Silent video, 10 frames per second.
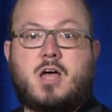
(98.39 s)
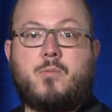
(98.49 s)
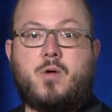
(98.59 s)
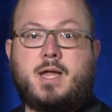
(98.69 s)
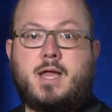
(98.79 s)

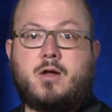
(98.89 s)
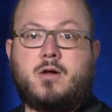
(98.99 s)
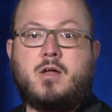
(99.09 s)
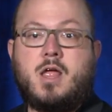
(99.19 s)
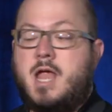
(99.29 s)
top
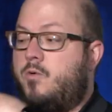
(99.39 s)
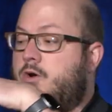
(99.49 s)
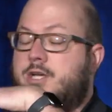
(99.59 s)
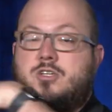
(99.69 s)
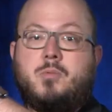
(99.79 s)
radiator in
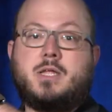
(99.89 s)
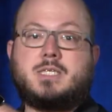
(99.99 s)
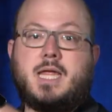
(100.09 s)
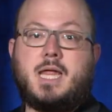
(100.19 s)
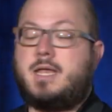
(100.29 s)
order to distribute
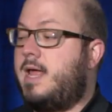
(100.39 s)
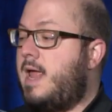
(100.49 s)
this heat,